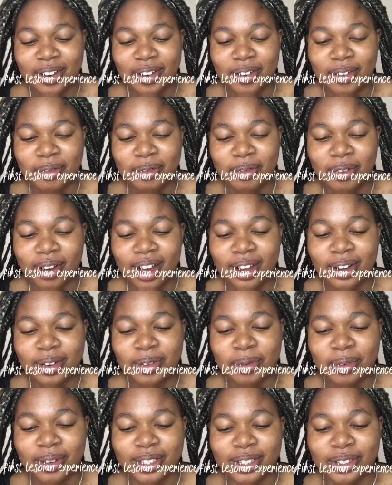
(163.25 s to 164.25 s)
What
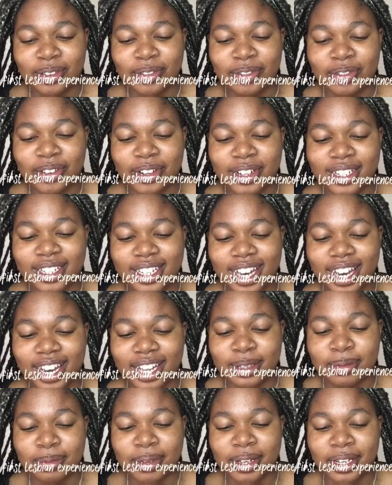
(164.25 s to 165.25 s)
was your first
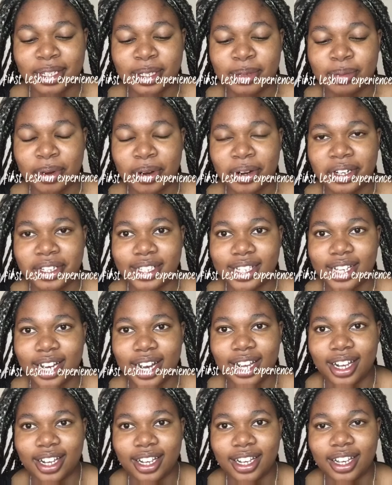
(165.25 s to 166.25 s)
lesbian experience
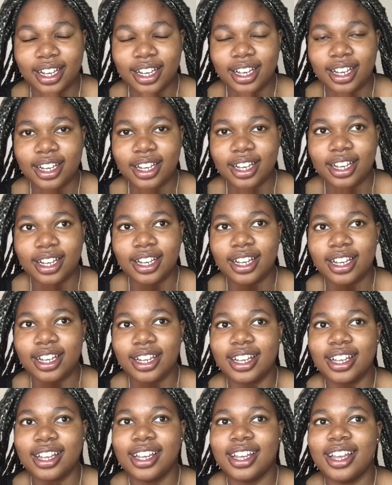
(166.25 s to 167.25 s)
like?
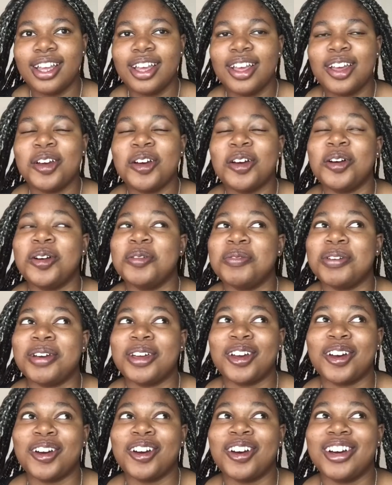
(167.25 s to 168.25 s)
Oh my
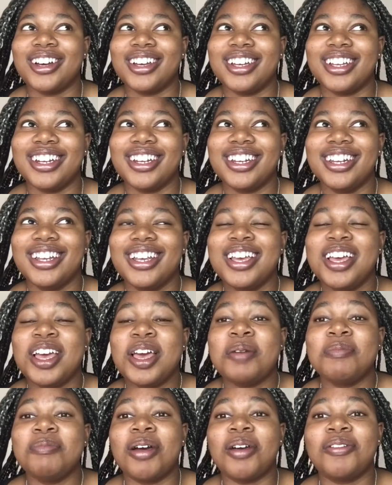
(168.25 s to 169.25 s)
God.
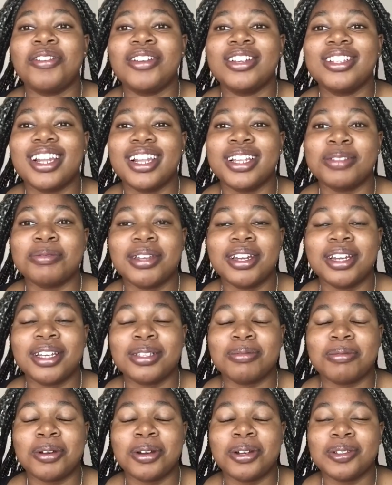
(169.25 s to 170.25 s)
My first lesbian
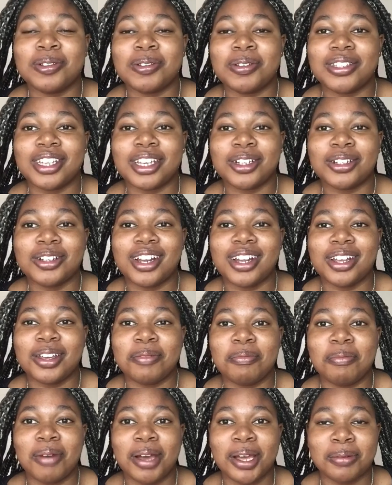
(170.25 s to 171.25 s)
experience was actually
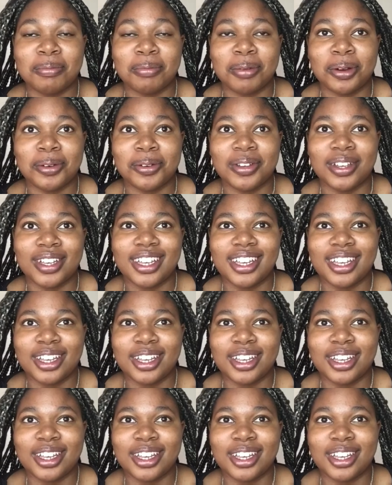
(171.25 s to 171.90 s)
mind-blowing.